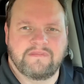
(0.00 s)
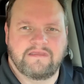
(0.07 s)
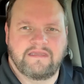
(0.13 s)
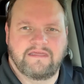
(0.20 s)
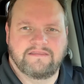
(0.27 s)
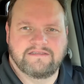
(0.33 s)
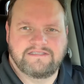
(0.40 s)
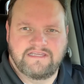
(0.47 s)

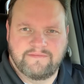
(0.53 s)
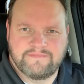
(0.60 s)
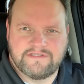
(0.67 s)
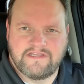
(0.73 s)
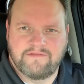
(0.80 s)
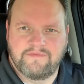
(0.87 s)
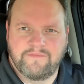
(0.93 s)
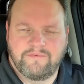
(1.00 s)
and the tip's
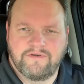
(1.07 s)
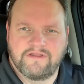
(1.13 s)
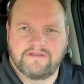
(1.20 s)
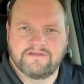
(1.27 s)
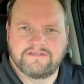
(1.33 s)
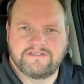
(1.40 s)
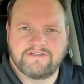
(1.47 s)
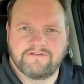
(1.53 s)
going to be pretty
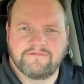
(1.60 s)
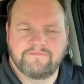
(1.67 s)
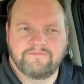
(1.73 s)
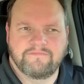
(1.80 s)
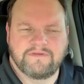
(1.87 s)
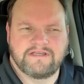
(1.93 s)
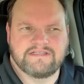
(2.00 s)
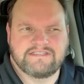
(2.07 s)
good too.
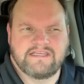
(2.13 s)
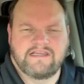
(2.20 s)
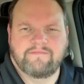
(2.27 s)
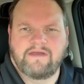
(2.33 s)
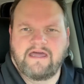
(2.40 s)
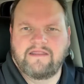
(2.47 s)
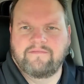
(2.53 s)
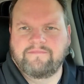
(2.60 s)
Because think
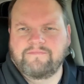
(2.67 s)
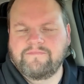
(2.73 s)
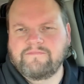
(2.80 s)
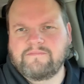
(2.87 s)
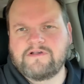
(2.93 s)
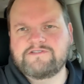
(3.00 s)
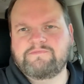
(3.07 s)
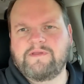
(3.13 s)
about it,
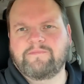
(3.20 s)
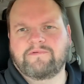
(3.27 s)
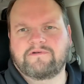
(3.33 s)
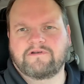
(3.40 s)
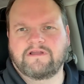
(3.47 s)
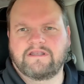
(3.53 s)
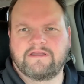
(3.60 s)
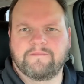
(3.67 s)
most people
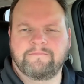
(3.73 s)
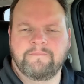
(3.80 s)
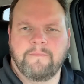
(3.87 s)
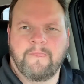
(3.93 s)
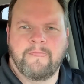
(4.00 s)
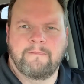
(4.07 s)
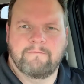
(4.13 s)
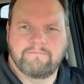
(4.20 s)
are going to
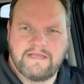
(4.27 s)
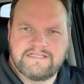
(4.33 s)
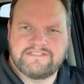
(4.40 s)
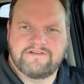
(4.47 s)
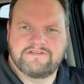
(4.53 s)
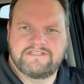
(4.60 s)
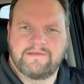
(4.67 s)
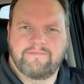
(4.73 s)
base
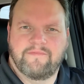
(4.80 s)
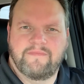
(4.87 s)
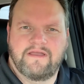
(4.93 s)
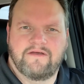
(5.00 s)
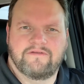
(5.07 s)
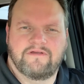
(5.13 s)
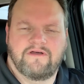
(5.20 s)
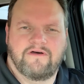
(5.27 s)
their tip
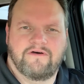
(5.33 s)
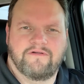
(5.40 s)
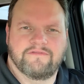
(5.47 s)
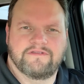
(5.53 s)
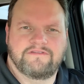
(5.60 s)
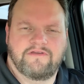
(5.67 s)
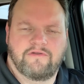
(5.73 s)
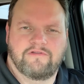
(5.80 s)
amount on
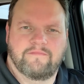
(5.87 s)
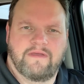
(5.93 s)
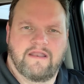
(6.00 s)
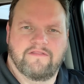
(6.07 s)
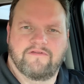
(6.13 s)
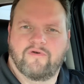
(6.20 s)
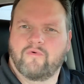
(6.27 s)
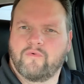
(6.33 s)
the total amount
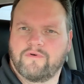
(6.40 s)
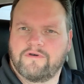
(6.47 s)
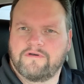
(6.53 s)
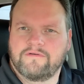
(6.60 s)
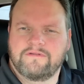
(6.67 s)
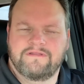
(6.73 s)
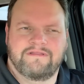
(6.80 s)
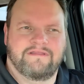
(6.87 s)
of their
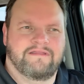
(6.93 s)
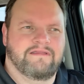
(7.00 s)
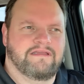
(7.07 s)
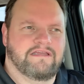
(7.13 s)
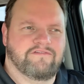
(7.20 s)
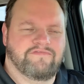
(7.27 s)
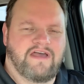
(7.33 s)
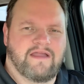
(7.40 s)
order.
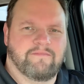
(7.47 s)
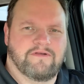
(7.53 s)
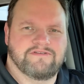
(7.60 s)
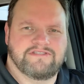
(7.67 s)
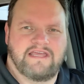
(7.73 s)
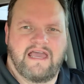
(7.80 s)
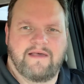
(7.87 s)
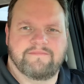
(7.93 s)
In fact,
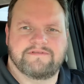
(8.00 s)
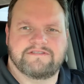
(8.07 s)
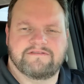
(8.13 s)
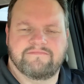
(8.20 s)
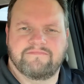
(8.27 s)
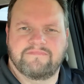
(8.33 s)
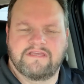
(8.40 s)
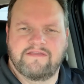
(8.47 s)
most
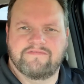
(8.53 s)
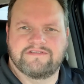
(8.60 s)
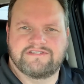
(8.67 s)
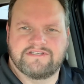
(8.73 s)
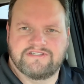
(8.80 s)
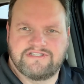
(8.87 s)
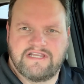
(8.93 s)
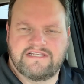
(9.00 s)
apps even
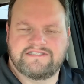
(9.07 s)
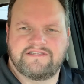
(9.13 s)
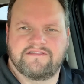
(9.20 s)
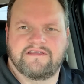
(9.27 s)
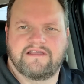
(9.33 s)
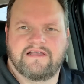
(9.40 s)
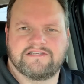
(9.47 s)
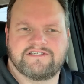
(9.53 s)
suggest to
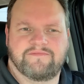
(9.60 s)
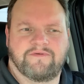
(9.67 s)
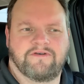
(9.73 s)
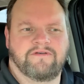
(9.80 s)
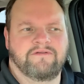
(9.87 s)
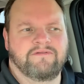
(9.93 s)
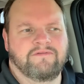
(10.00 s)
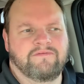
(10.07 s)
the
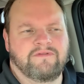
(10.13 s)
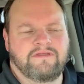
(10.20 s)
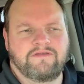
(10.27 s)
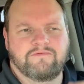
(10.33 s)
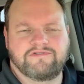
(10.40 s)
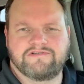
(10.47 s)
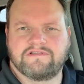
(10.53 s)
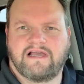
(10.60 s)
customer,
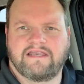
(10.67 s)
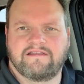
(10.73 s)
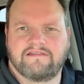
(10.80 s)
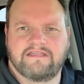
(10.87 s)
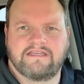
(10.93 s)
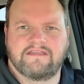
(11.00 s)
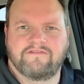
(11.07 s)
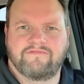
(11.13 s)
would you like to
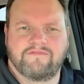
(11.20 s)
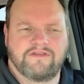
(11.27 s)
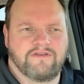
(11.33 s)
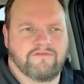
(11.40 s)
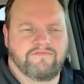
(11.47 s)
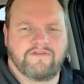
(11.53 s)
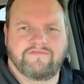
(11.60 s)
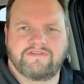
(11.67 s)
leave
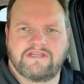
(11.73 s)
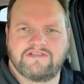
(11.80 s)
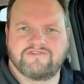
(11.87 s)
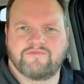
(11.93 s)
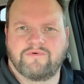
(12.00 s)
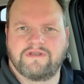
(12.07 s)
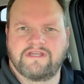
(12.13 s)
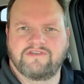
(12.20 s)
15,
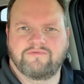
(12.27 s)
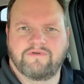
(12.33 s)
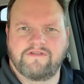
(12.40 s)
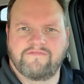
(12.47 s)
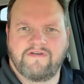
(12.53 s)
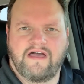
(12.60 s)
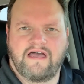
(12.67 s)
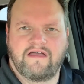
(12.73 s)
20,
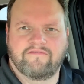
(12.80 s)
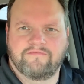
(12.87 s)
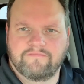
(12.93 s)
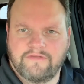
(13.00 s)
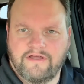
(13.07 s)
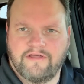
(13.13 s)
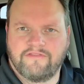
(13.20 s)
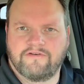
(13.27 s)
25
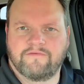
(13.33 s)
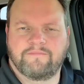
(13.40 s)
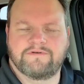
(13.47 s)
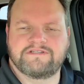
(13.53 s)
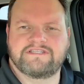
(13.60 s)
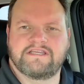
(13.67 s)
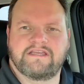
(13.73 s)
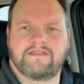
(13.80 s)
other
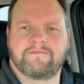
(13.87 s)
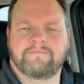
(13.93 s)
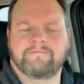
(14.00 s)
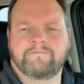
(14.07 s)
percent